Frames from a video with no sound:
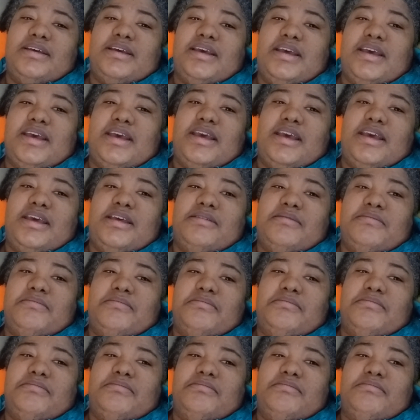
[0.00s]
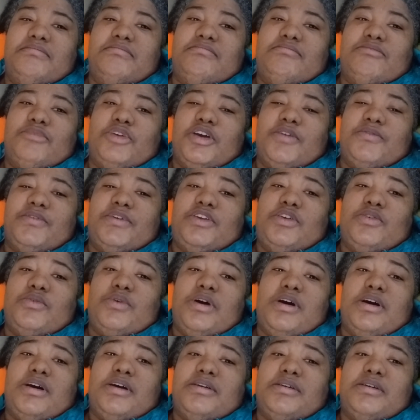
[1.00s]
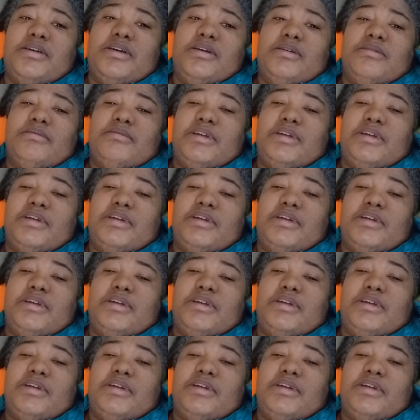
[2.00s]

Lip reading: and wherever you are,